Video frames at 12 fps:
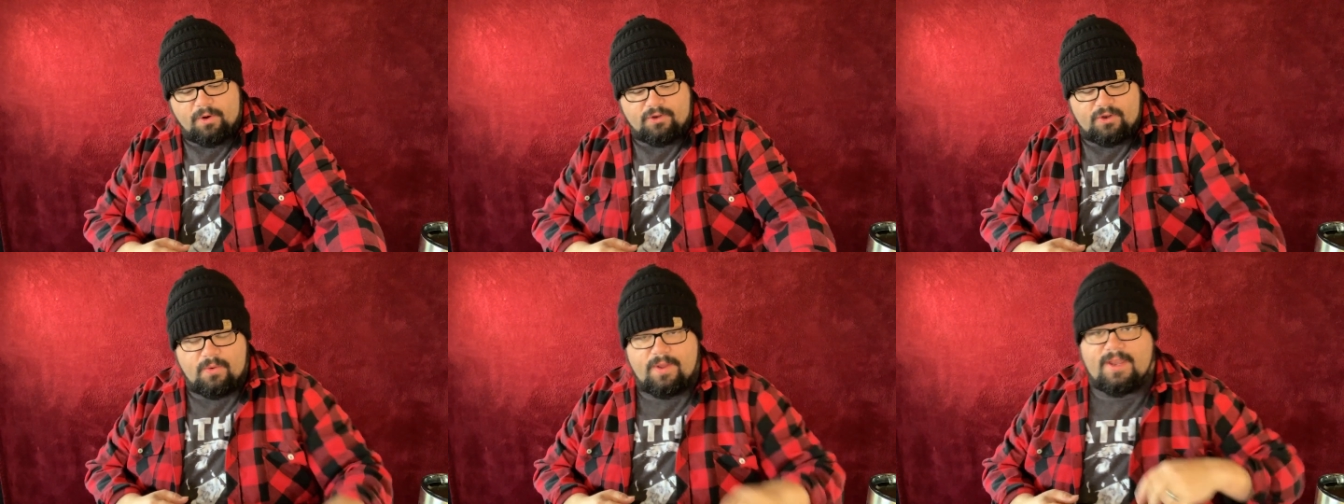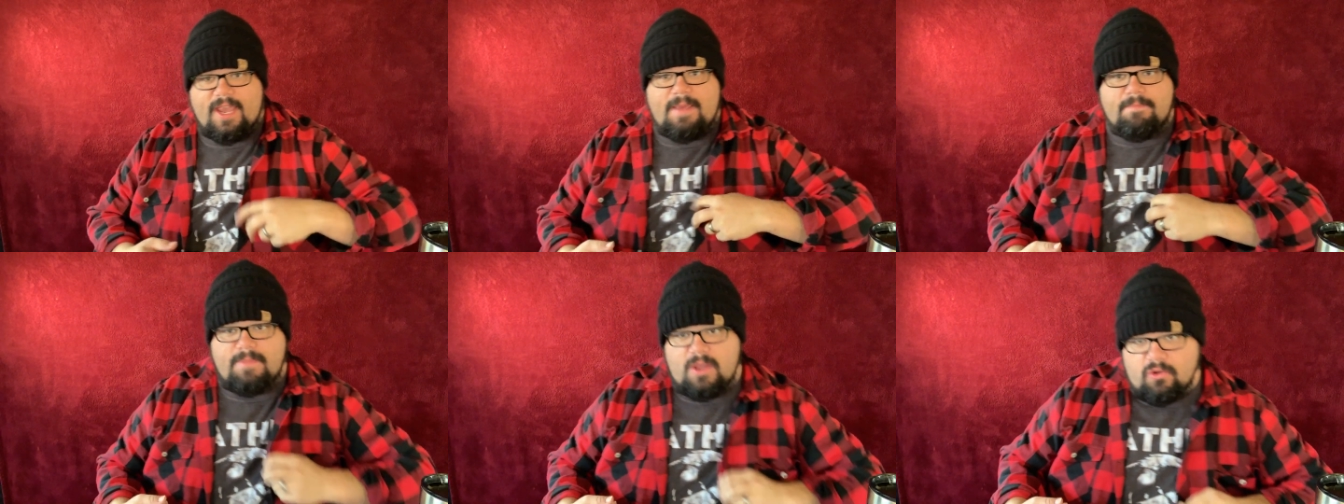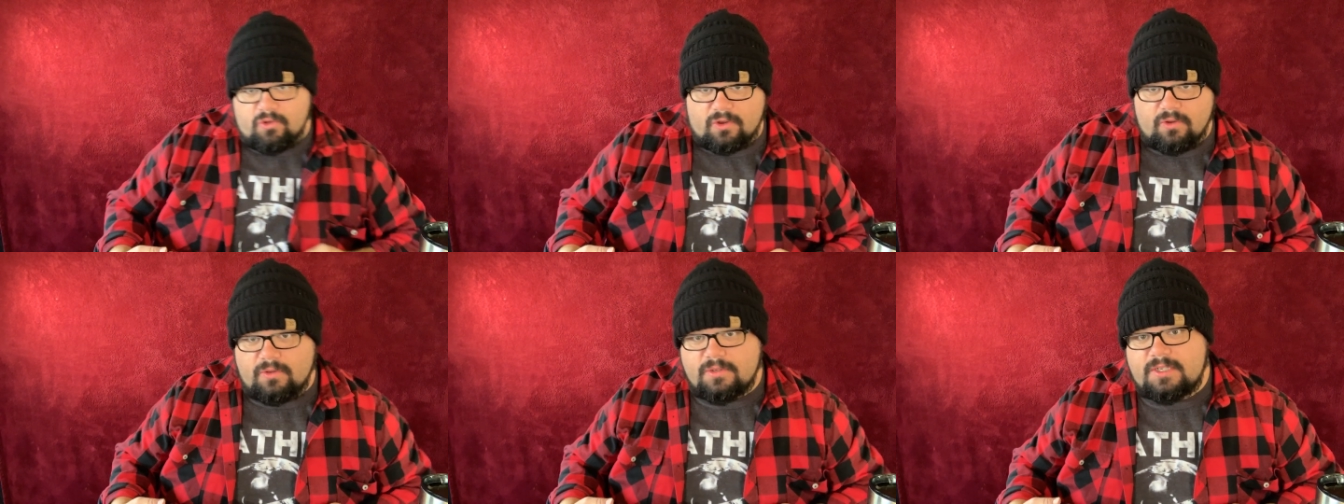we're doing a
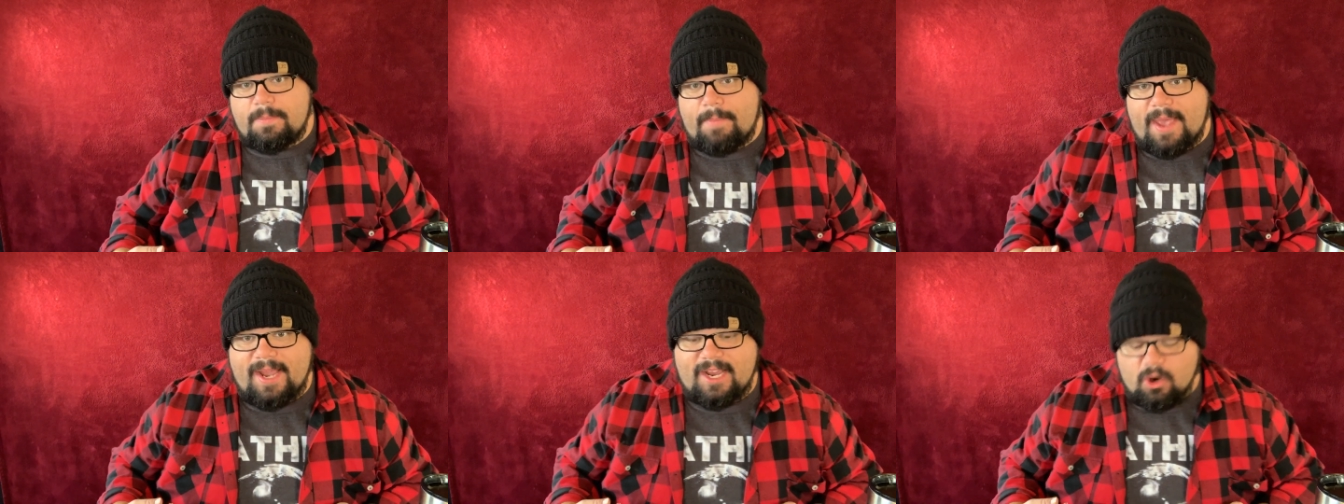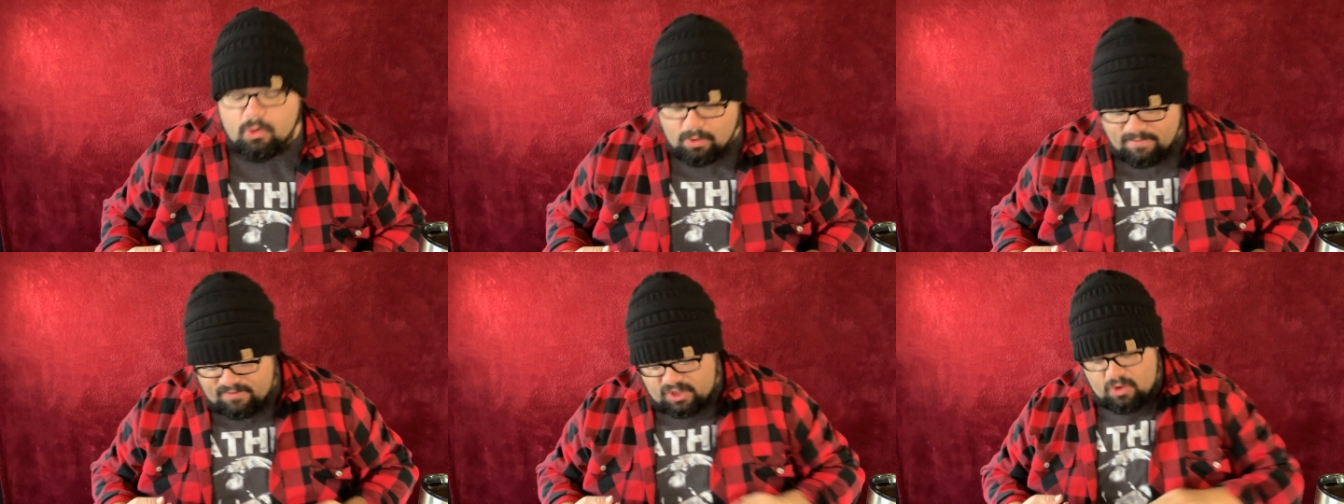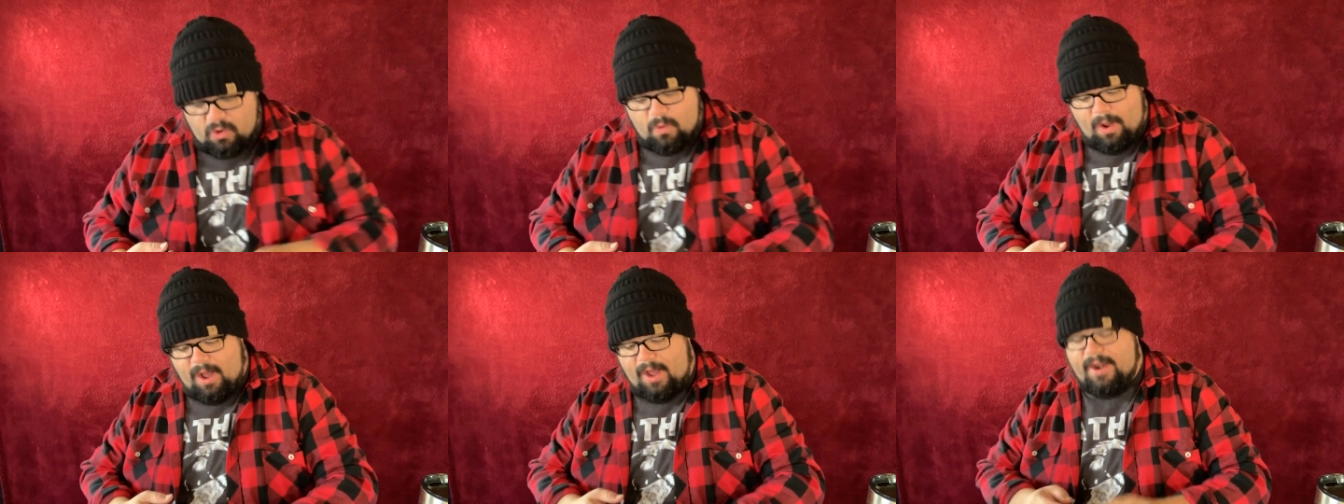musical tobacco
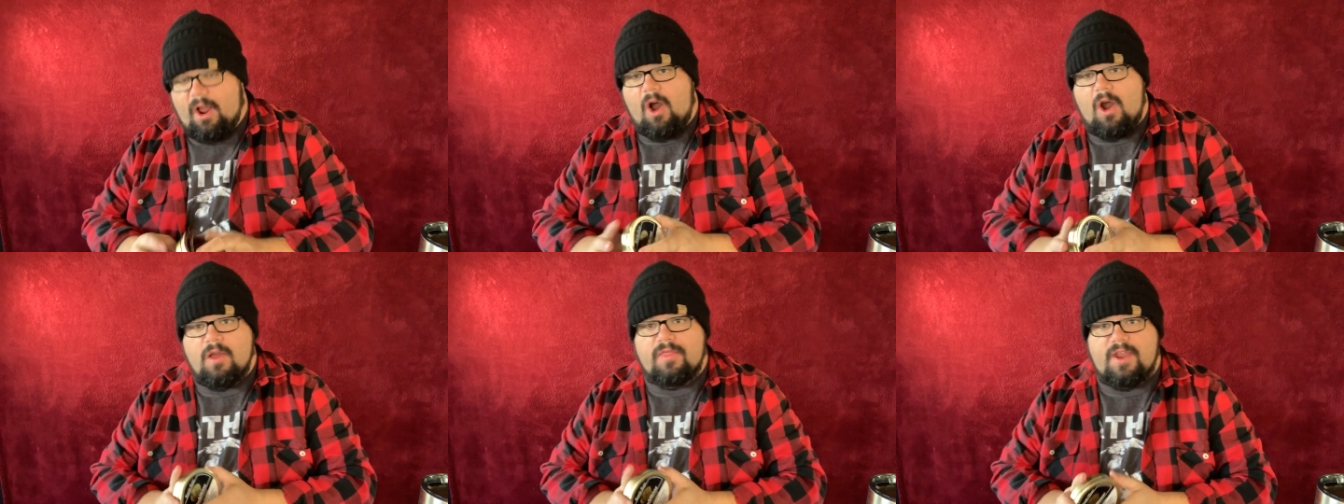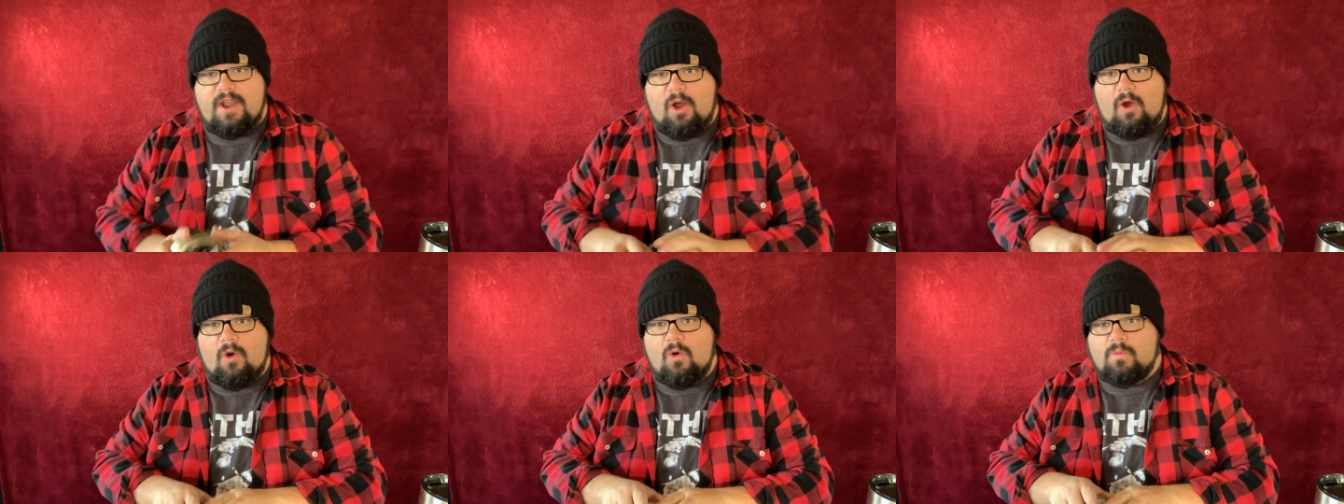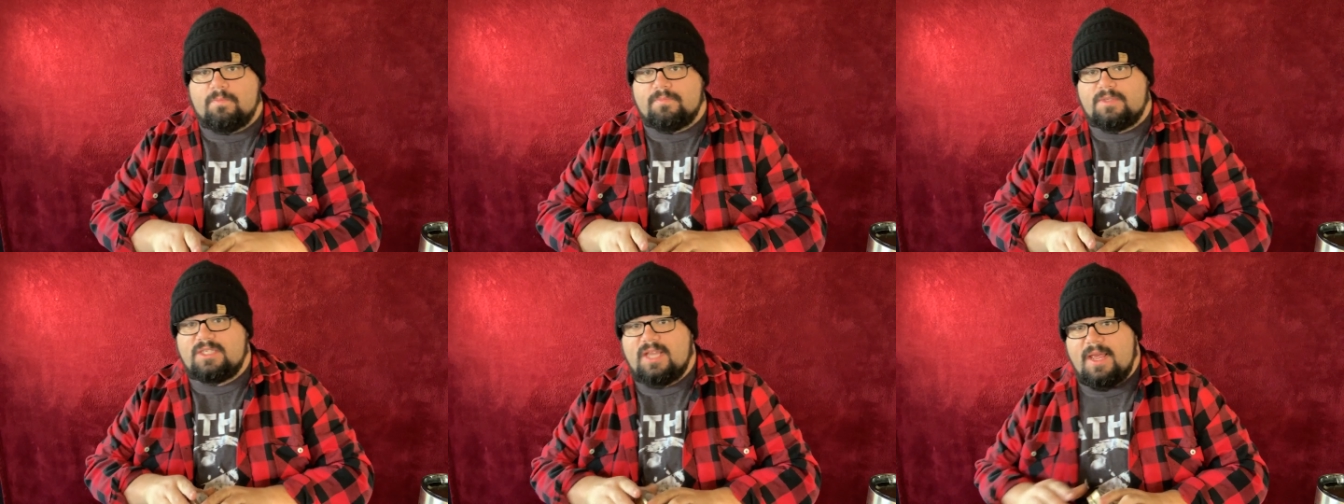review on Hearth &
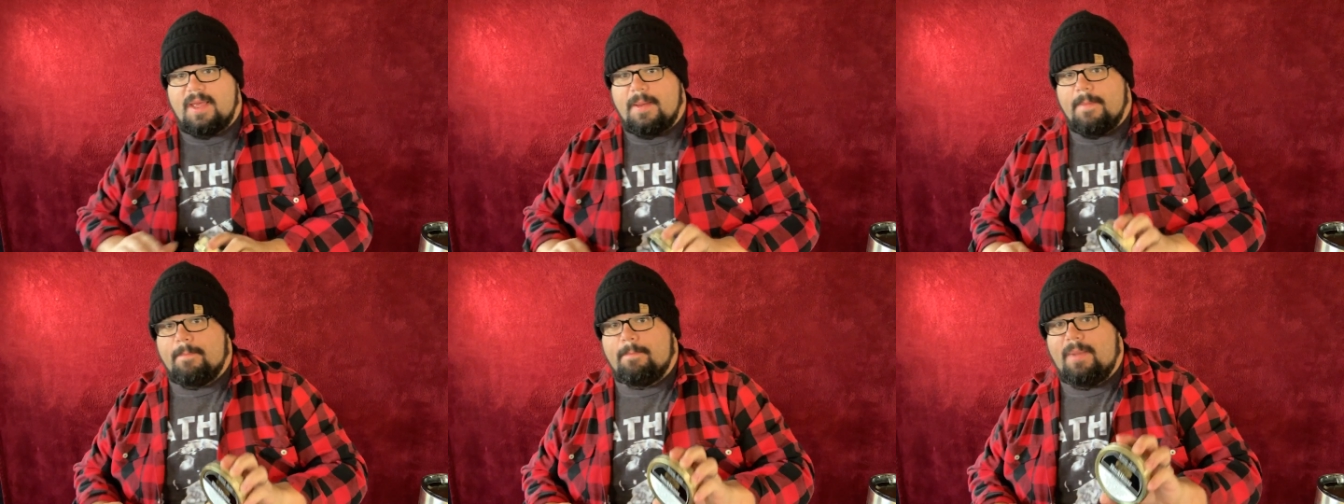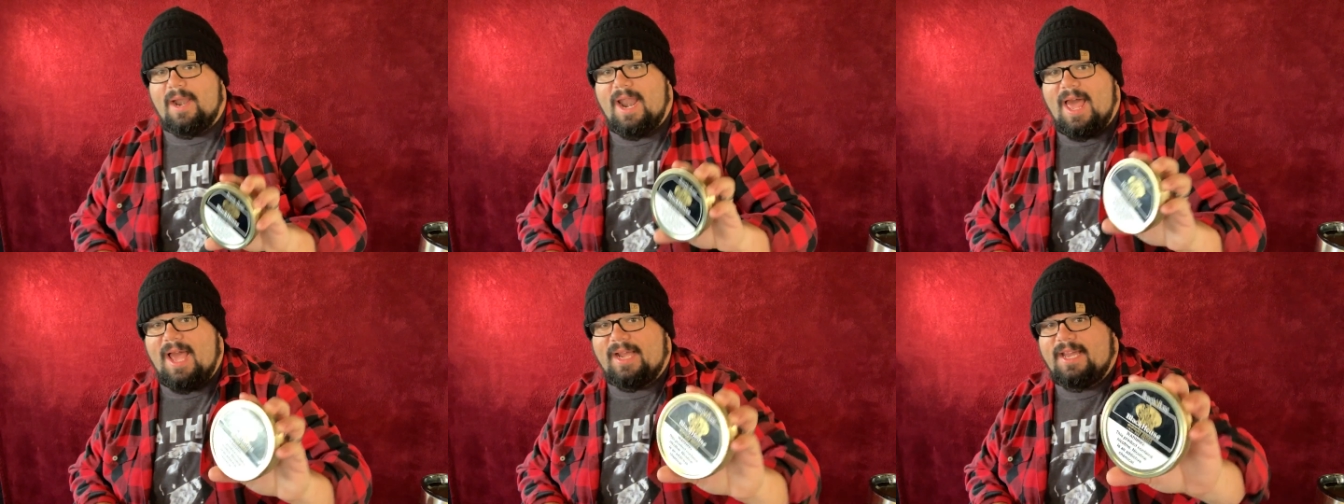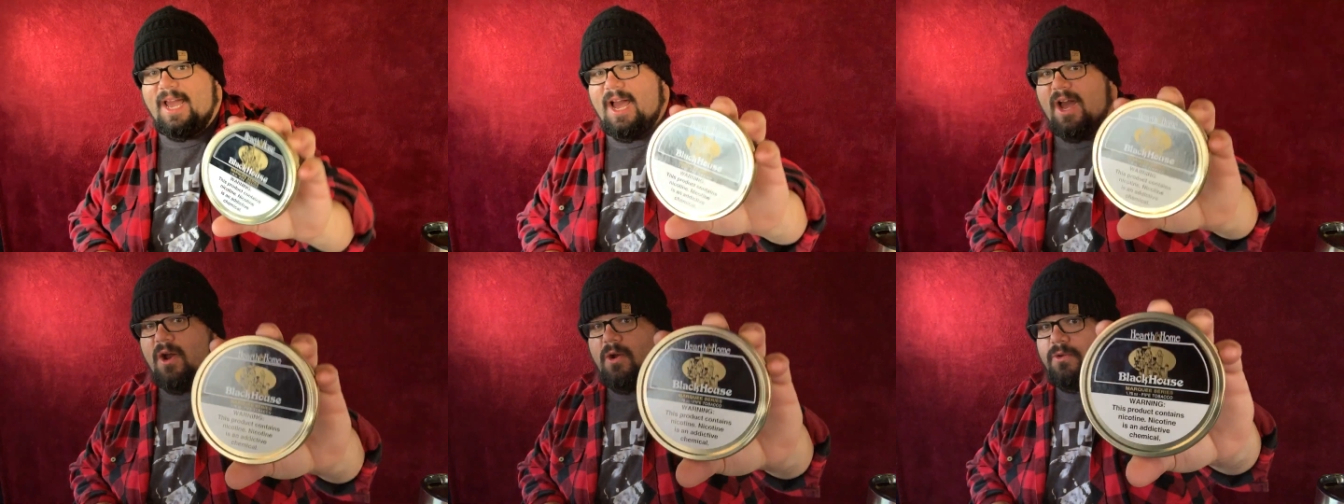Home's
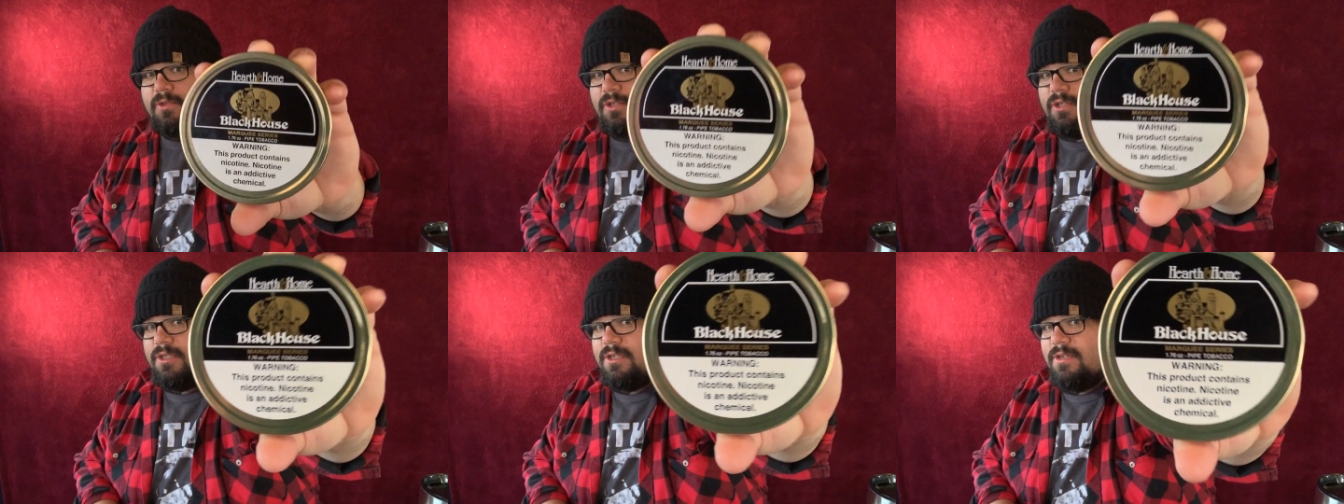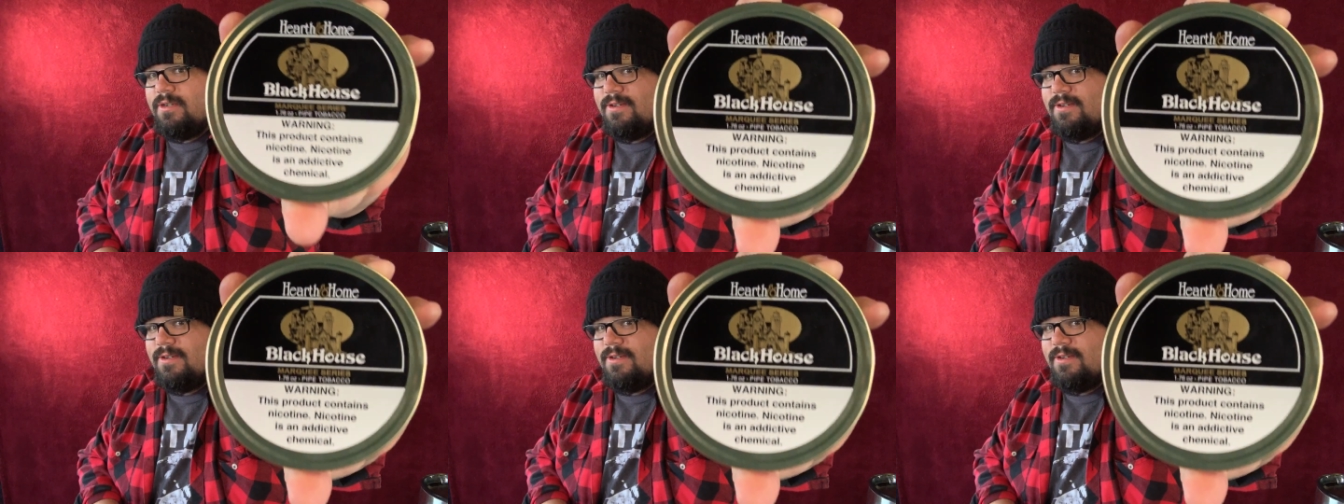Blackhouse.